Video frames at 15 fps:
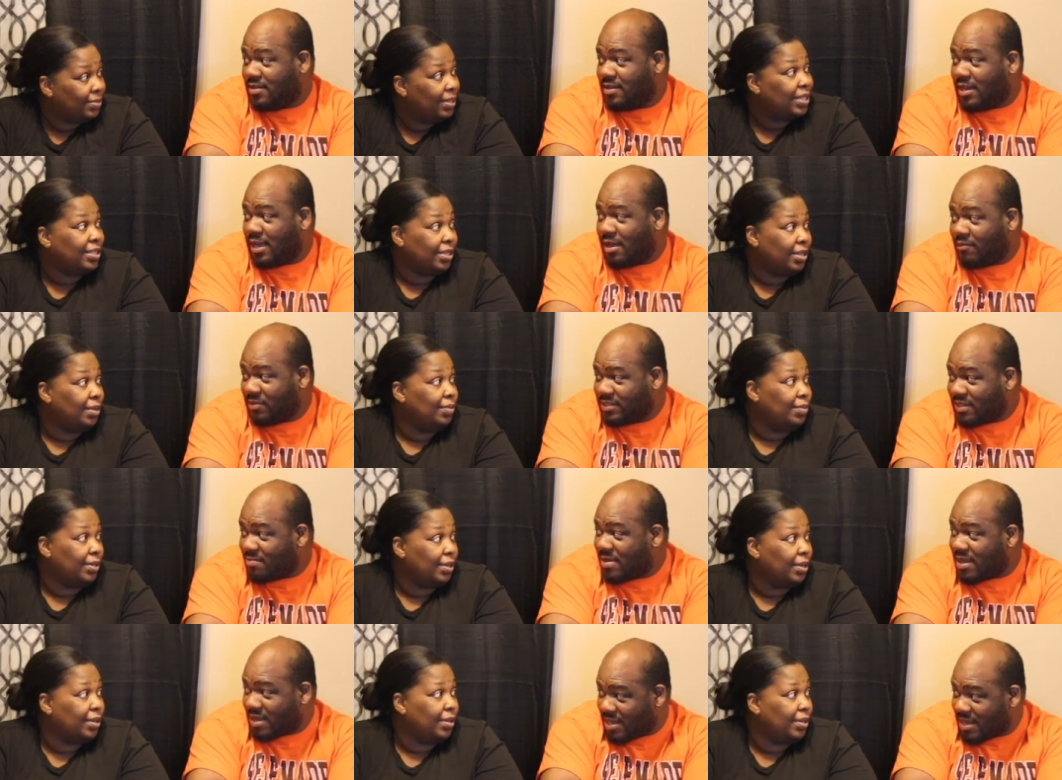Speaker 1: And we talking
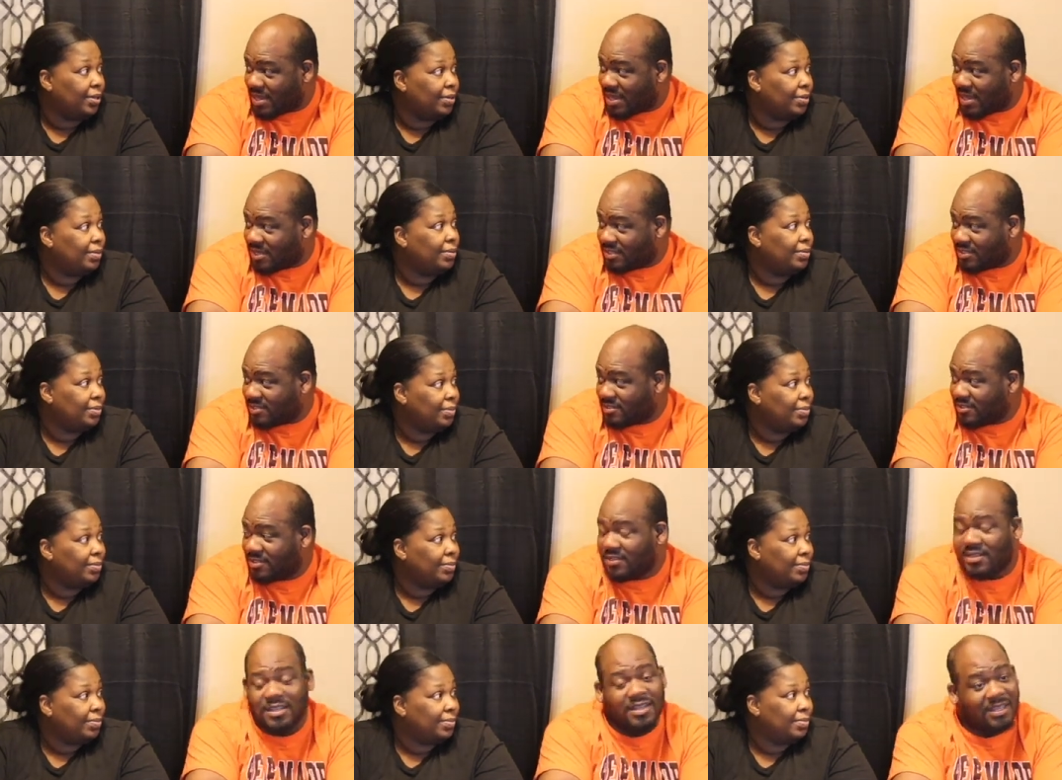about cookies.
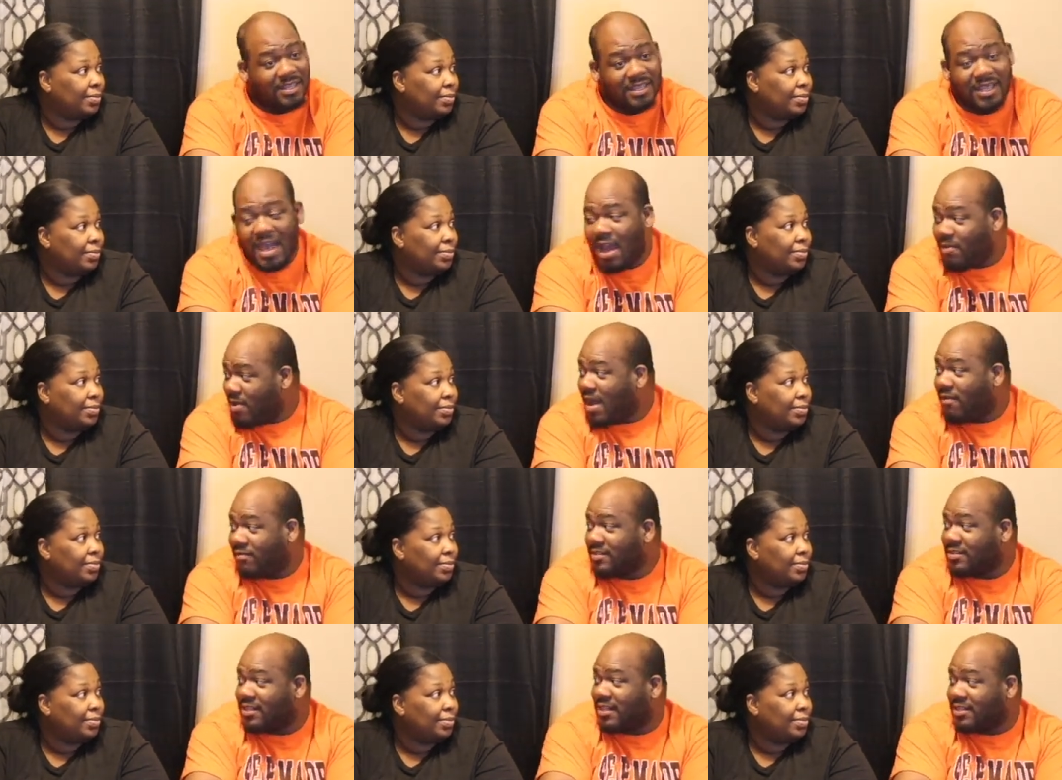I would have
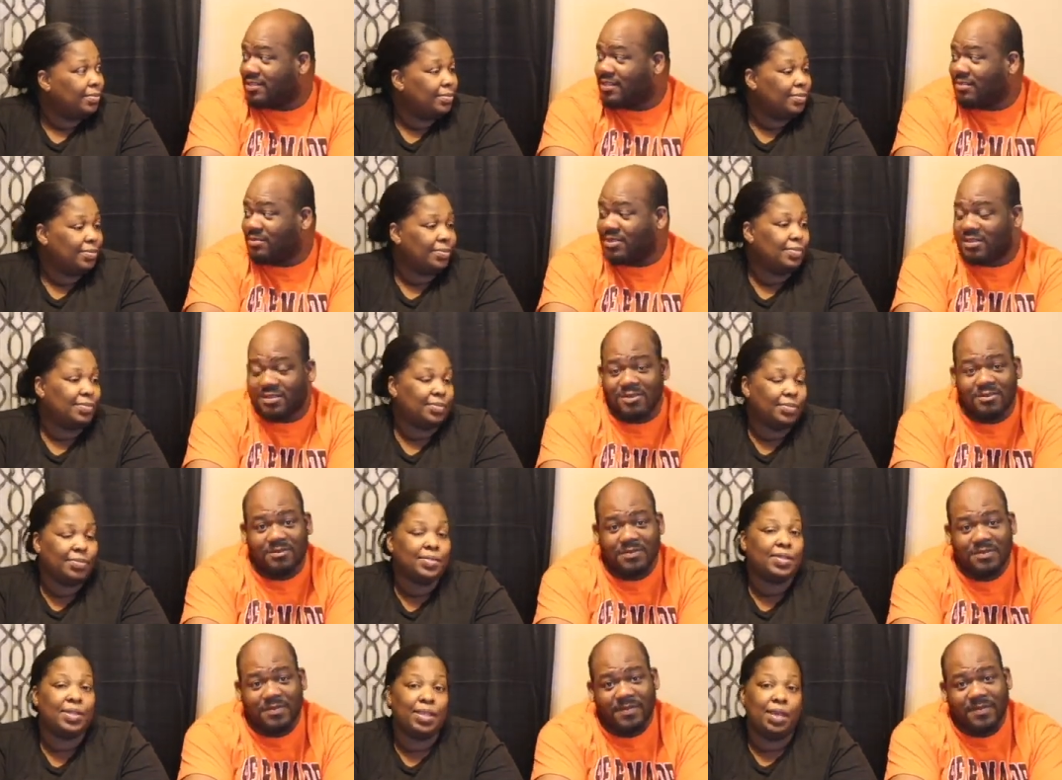to say in some years
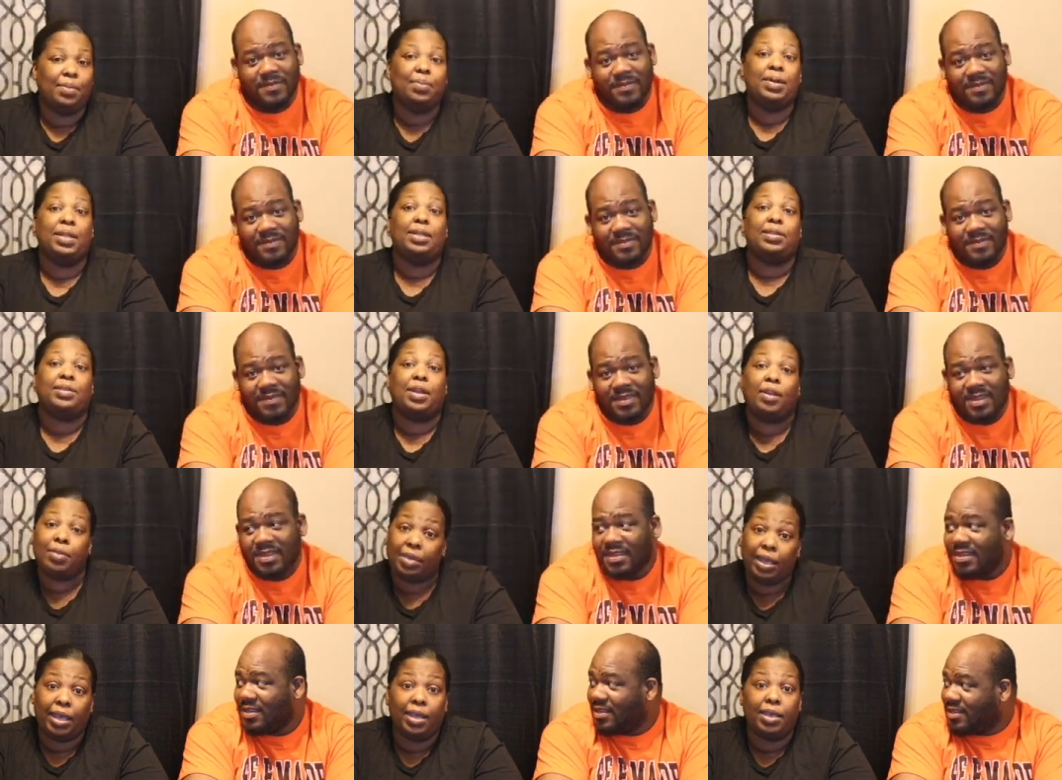too.
Speaker 2: Yeah, but
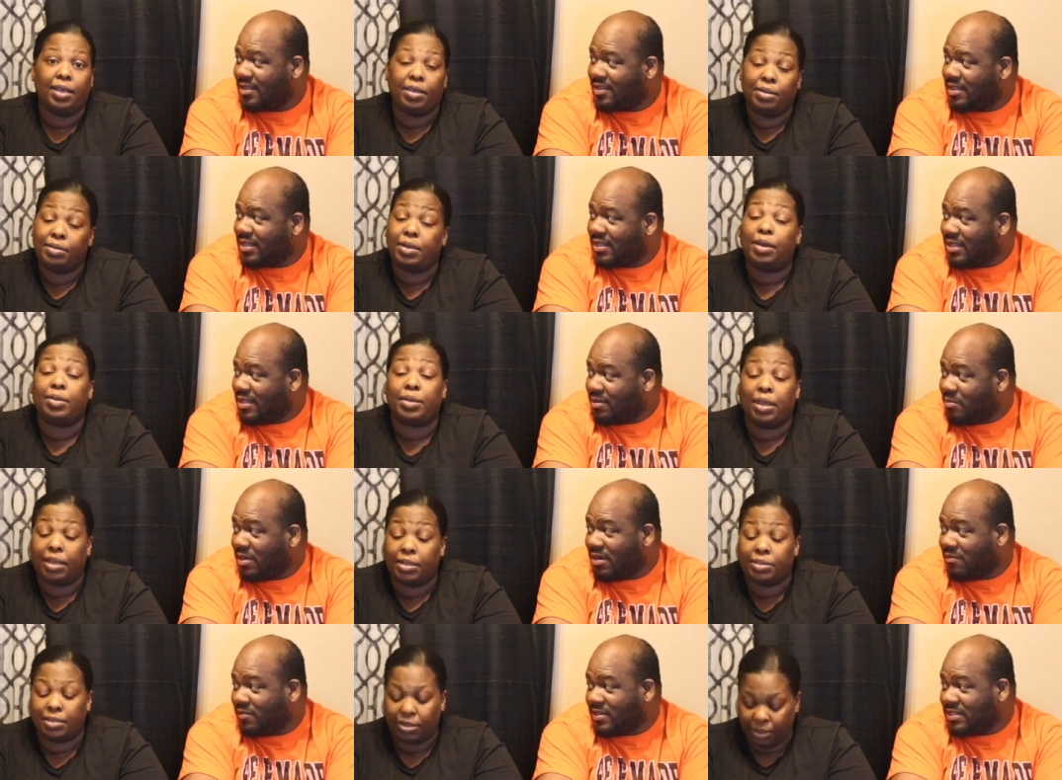dirt cake. But
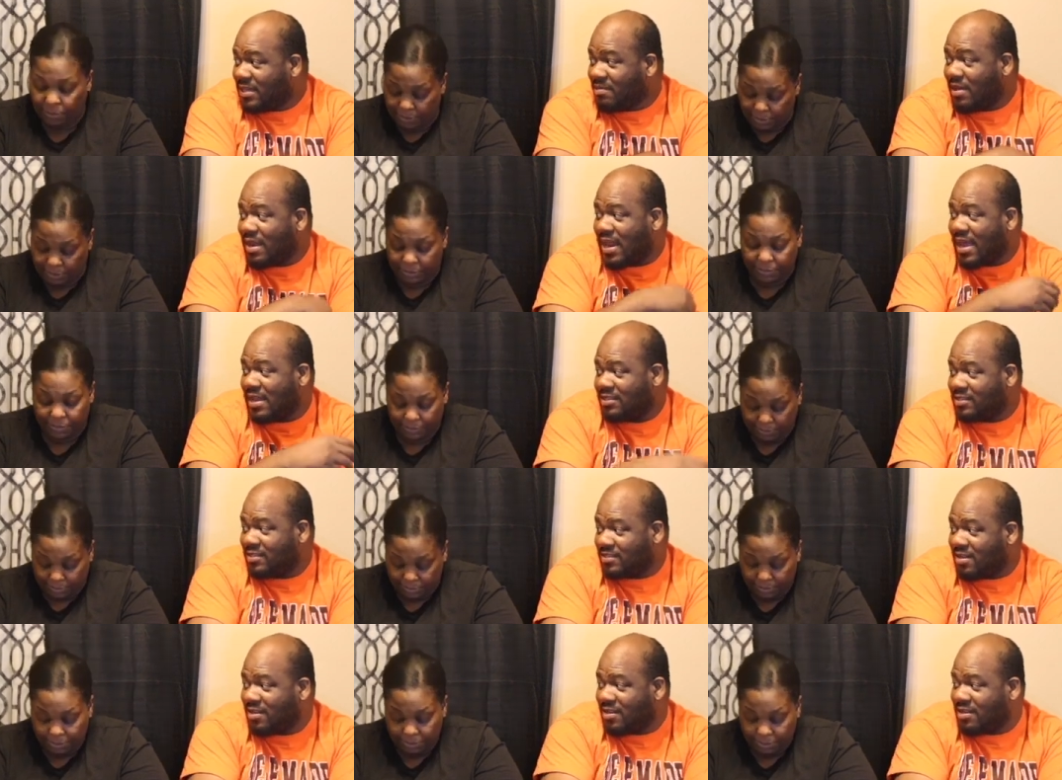
Speaker 1: if we talking about like
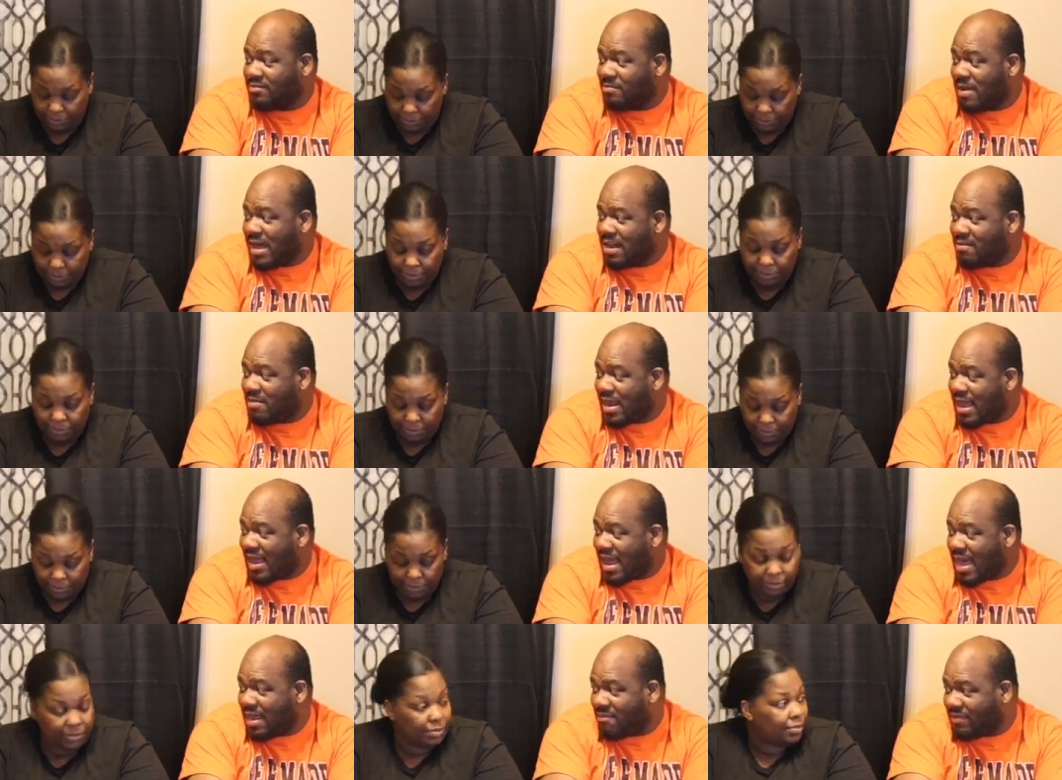just cookies, mine them
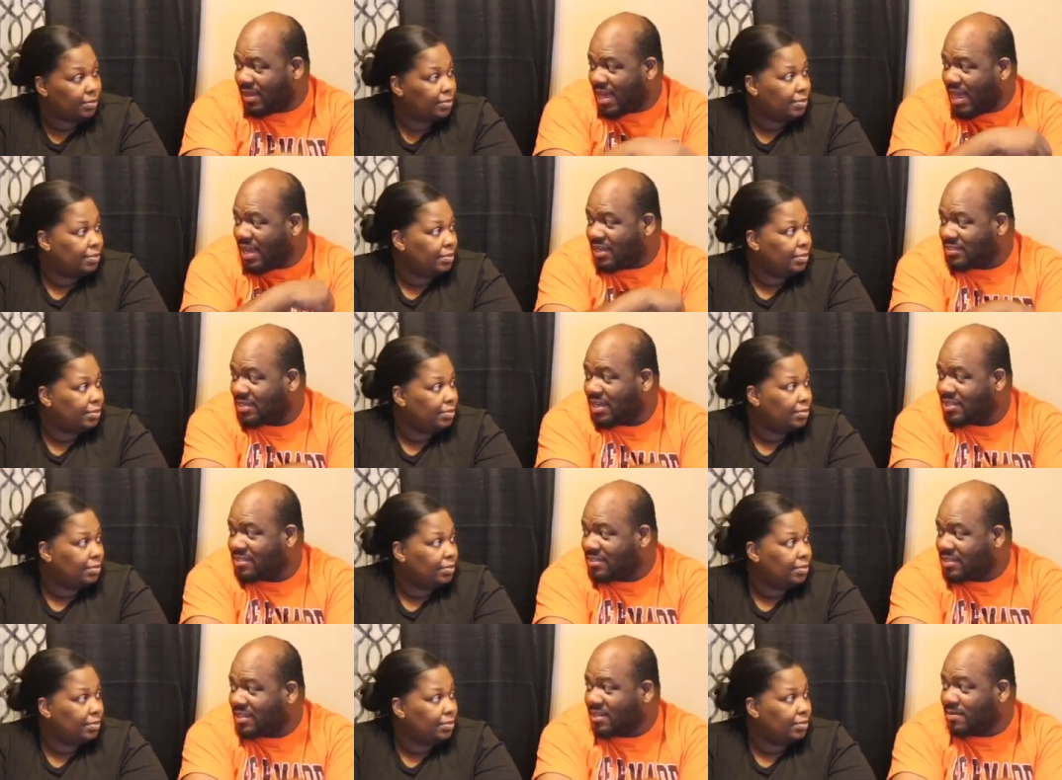like out of a gas
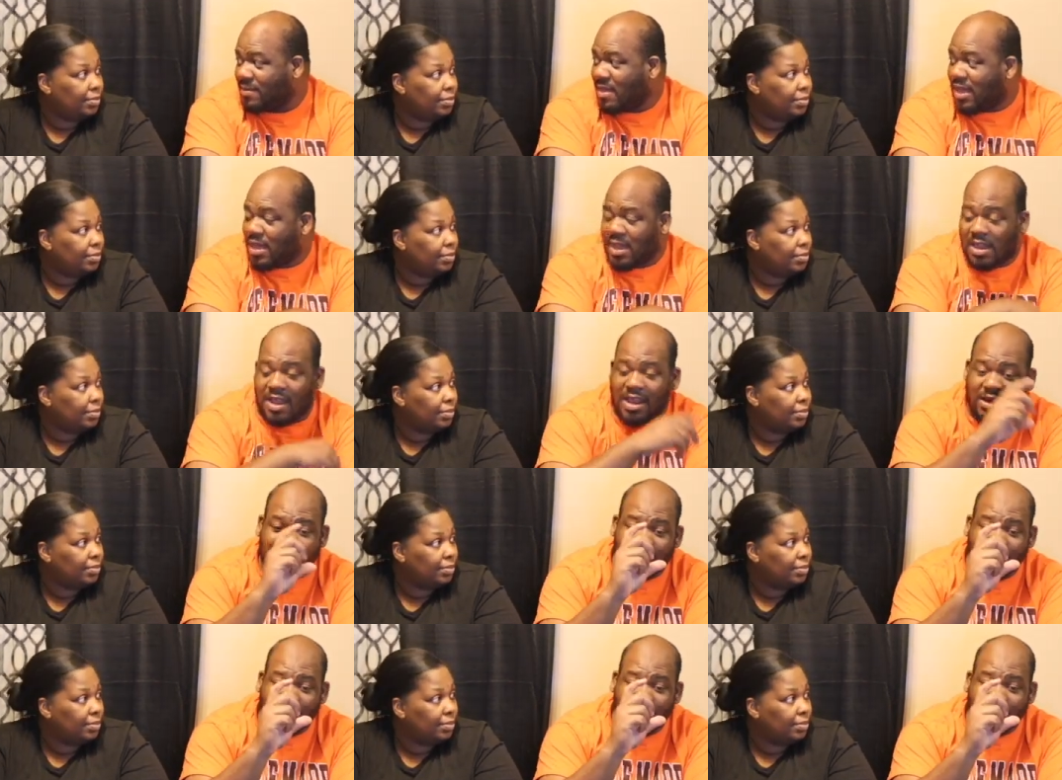station. I like